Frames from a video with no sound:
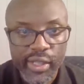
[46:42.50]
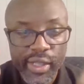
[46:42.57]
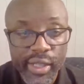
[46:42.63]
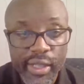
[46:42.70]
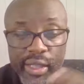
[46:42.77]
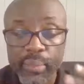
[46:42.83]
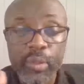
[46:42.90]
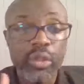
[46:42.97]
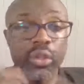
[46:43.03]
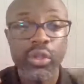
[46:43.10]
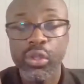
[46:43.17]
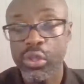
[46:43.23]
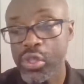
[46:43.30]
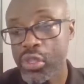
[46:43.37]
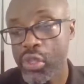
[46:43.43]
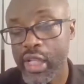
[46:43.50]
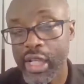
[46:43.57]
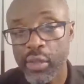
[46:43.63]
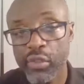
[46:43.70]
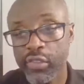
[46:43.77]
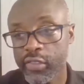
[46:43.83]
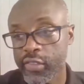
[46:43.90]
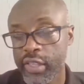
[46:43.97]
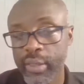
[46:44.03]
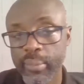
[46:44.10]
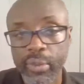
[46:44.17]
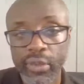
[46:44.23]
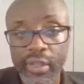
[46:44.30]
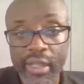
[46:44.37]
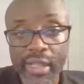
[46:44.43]
yeah, let me know also how you feel
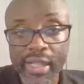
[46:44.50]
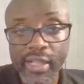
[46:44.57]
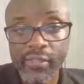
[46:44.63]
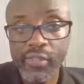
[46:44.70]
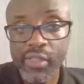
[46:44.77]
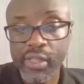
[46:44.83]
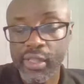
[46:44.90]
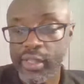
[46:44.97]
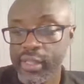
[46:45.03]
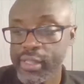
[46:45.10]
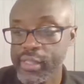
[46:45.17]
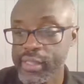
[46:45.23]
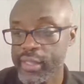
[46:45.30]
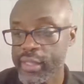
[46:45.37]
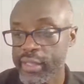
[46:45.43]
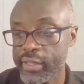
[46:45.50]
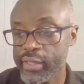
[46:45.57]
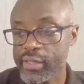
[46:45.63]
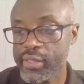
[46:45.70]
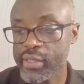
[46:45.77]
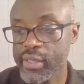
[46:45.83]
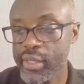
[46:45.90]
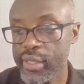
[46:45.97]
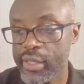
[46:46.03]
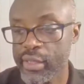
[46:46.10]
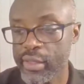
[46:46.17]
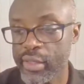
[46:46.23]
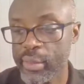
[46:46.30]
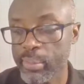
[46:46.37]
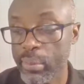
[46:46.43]
about the lives. There is this
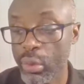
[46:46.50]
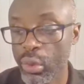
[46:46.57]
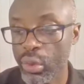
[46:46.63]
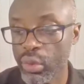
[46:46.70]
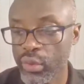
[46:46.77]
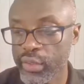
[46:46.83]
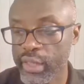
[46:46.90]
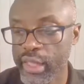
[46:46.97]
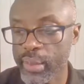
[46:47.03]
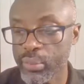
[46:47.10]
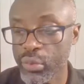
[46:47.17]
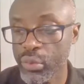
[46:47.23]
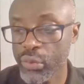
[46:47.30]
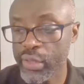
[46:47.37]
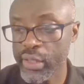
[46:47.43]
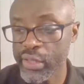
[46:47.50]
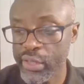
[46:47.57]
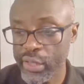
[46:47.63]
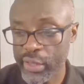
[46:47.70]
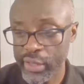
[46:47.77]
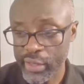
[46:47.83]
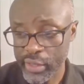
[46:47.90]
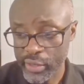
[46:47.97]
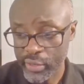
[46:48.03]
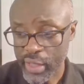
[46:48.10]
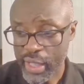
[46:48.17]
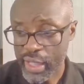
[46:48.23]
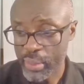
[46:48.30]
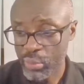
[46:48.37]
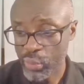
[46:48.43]
a poll that I'm doing.
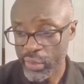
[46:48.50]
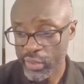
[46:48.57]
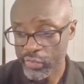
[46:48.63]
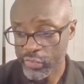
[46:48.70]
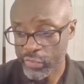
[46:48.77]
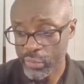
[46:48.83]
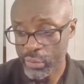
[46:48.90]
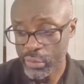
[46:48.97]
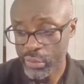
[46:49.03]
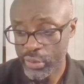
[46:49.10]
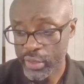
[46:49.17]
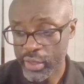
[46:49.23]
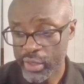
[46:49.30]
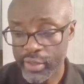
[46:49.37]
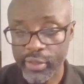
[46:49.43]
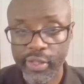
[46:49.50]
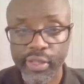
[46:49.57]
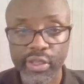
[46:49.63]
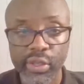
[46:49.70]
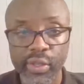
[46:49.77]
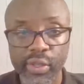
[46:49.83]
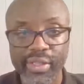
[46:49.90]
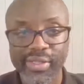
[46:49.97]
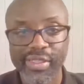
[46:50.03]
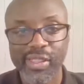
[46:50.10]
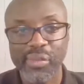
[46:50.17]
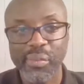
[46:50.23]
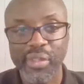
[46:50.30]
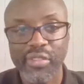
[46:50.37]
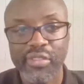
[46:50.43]
I am really for
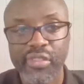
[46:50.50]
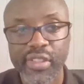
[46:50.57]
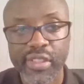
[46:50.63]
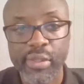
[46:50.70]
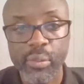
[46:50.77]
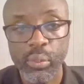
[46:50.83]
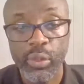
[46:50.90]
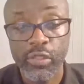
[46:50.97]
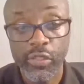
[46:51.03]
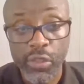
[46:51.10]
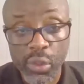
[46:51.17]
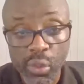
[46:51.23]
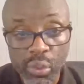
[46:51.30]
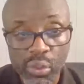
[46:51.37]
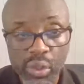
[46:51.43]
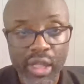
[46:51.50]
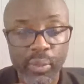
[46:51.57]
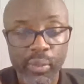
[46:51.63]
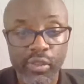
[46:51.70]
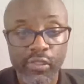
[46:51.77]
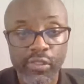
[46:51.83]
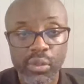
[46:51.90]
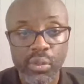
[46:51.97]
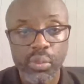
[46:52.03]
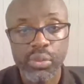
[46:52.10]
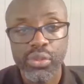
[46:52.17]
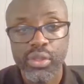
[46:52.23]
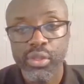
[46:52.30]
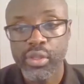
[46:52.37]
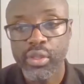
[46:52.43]
interacting with you, our
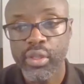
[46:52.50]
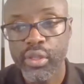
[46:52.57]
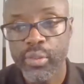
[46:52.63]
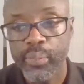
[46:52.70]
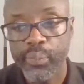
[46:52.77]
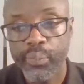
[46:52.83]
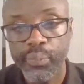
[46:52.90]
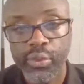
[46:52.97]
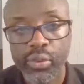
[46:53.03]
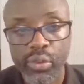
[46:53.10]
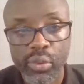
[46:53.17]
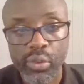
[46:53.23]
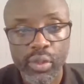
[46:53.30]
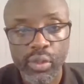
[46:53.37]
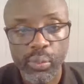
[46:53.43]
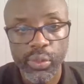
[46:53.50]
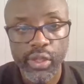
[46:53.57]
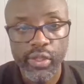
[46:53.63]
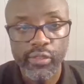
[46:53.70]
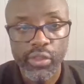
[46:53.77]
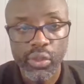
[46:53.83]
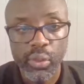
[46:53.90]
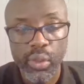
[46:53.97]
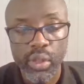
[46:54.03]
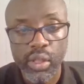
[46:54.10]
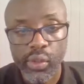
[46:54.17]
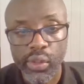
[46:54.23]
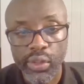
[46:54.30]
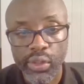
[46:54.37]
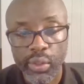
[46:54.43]
viewers, wherever you
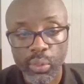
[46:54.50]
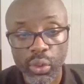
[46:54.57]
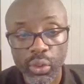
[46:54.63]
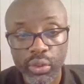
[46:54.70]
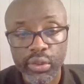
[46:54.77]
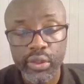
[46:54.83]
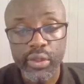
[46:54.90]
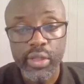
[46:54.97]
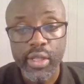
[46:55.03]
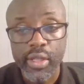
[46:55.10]
are around the world.